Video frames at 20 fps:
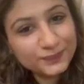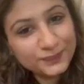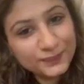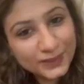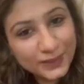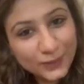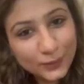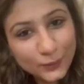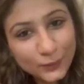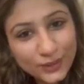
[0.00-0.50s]

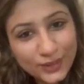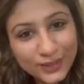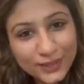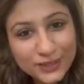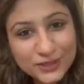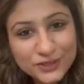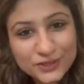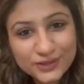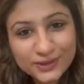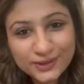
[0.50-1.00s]
Hello,
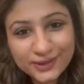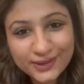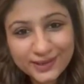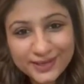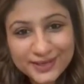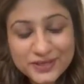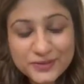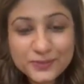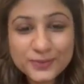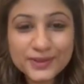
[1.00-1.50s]
English learning
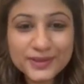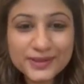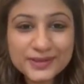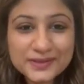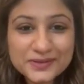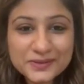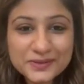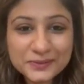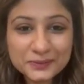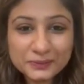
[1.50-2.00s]

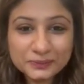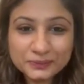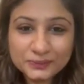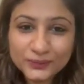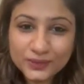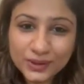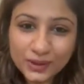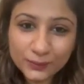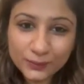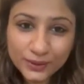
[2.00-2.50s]
aspirants.
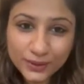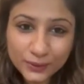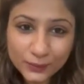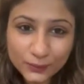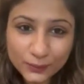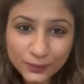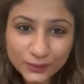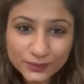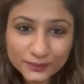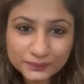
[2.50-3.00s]
How are you
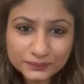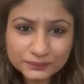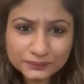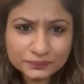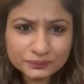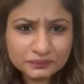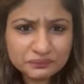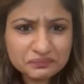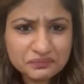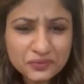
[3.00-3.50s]
all?
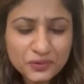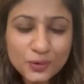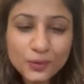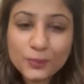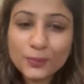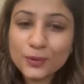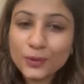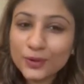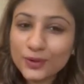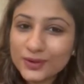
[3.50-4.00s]
Hope
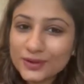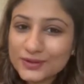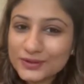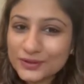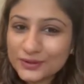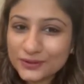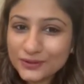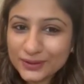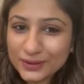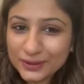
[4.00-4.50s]
you all are
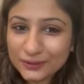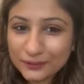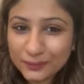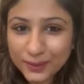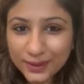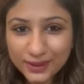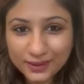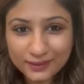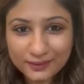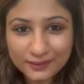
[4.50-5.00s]
doing really
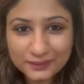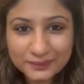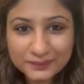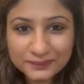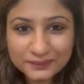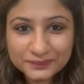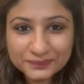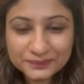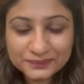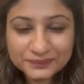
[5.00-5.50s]
well.
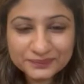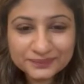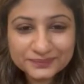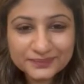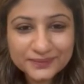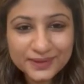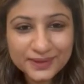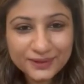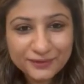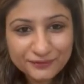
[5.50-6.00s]

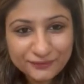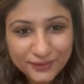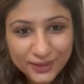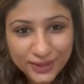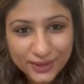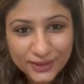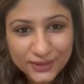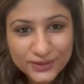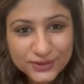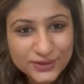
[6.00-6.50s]

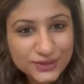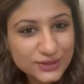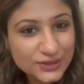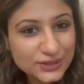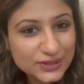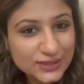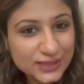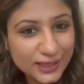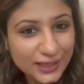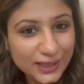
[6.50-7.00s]
Fine. So
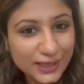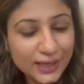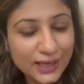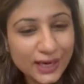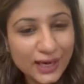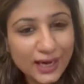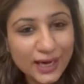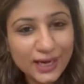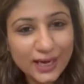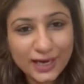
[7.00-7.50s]
today
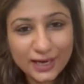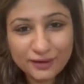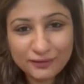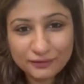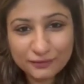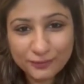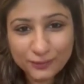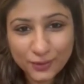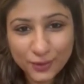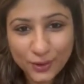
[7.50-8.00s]
I have
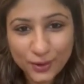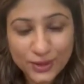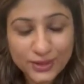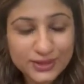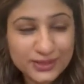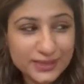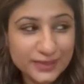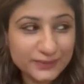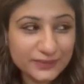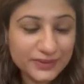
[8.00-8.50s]
brought
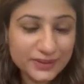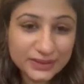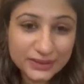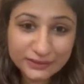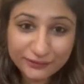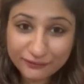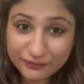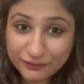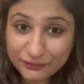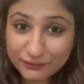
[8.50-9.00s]
something
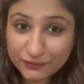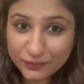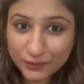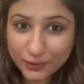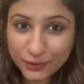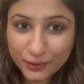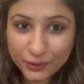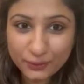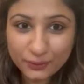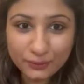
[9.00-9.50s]
different for
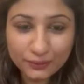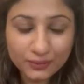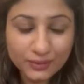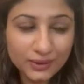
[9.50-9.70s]
you.